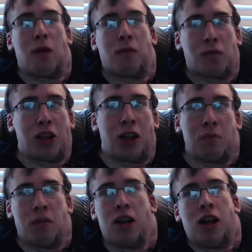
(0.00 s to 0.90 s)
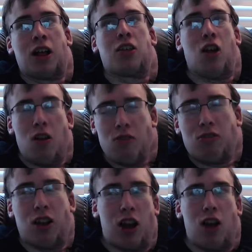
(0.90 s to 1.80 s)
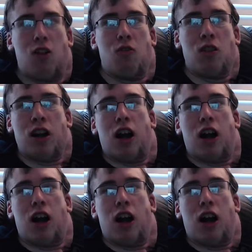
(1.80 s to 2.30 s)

freaking Naruto.